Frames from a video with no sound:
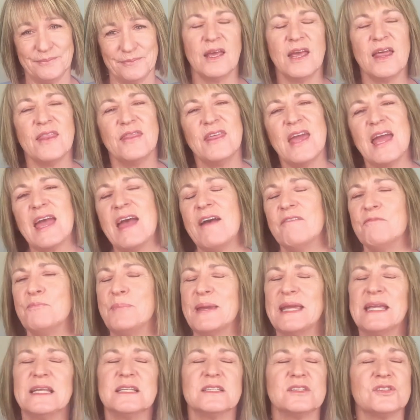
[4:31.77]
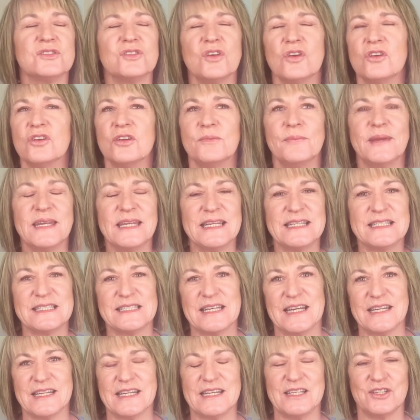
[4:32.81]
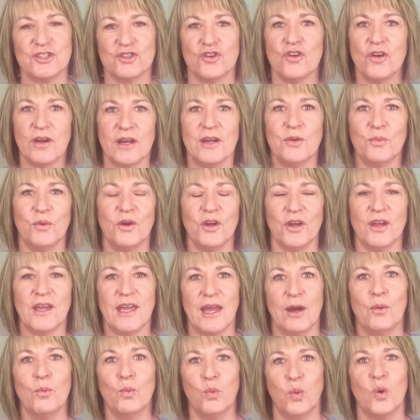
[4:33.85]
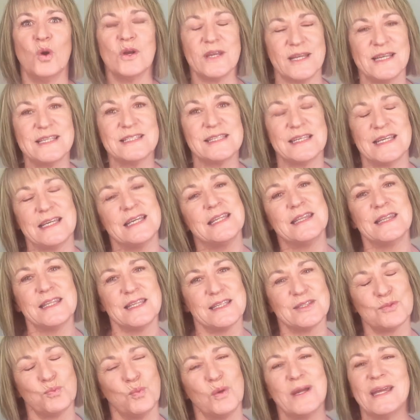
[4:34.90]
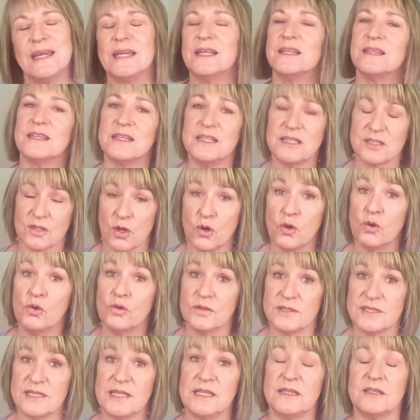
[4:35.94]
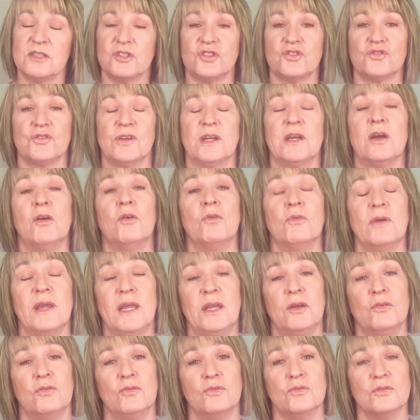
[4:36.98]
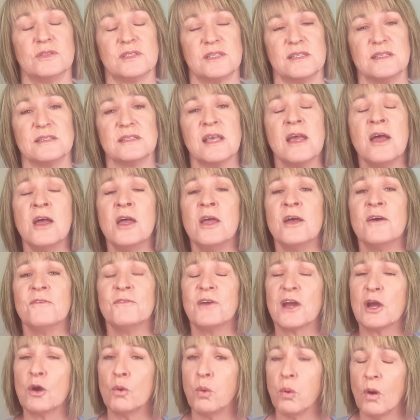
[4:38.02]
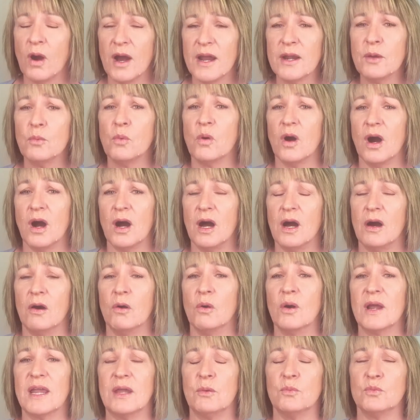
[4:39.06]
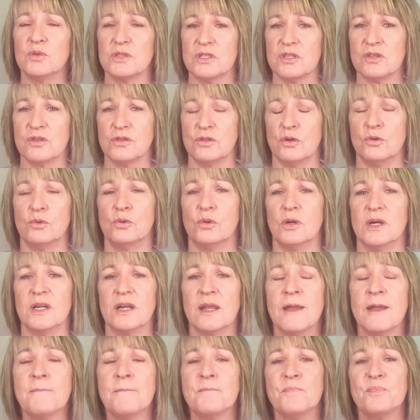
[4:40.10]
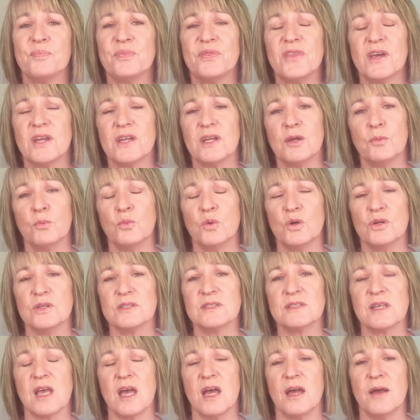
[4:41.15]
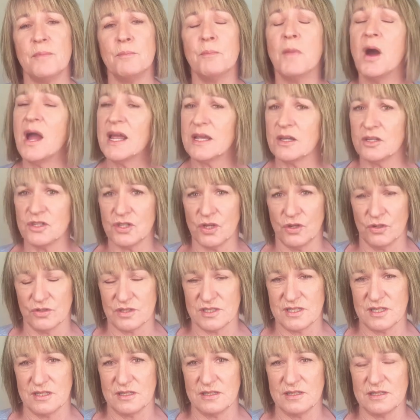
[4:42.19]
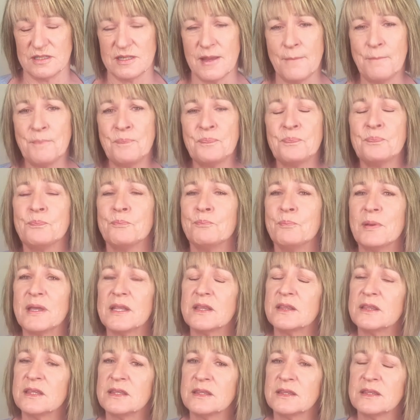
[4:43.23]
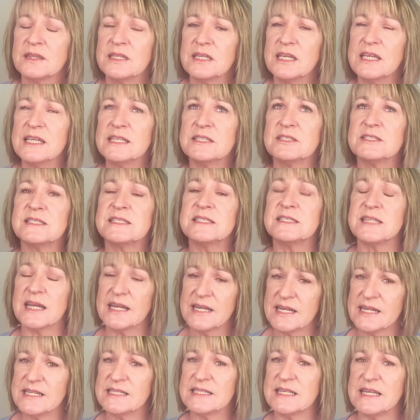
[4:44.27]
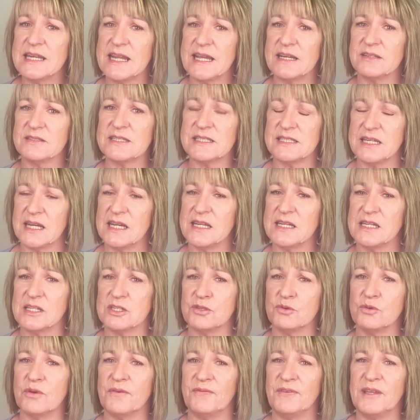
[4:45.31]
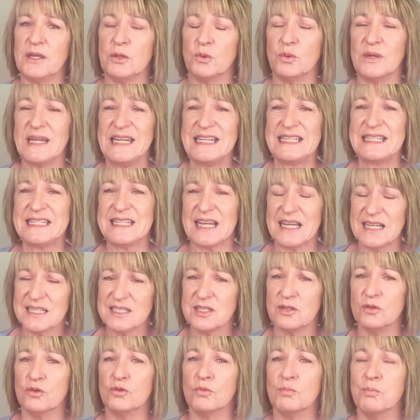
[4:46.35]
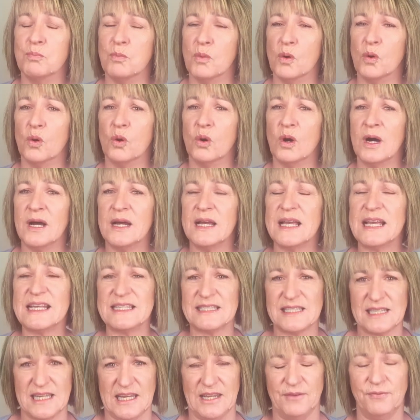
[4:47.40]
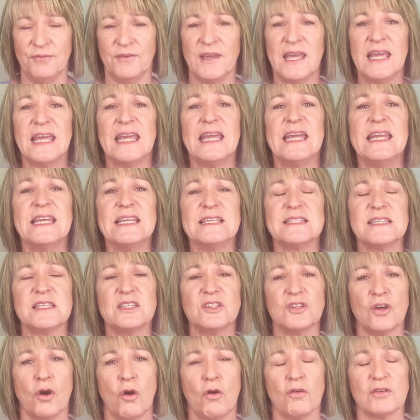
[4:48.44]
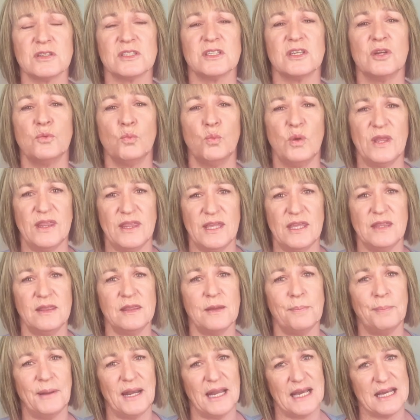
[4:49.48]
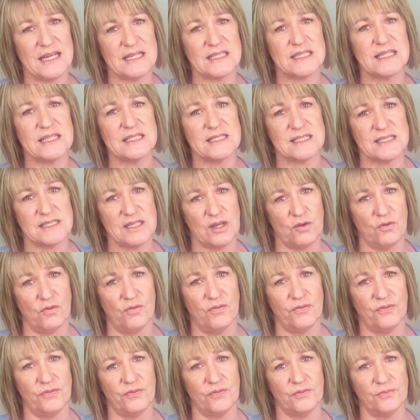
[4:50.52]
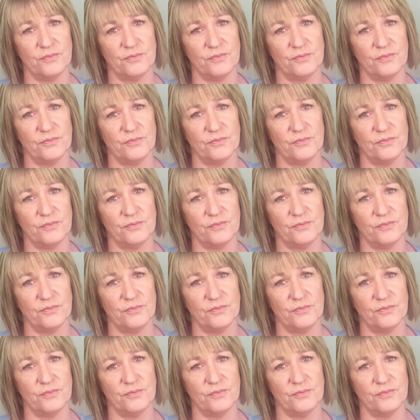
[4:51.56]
There have been so many studies trying to work out what is it in this weed that is causing the Stringhalt in horses. For quite a while, it was thought that it was mycotoxins, but these studies are now starting to reveal it does look more as if it is a toxin within the plant itself.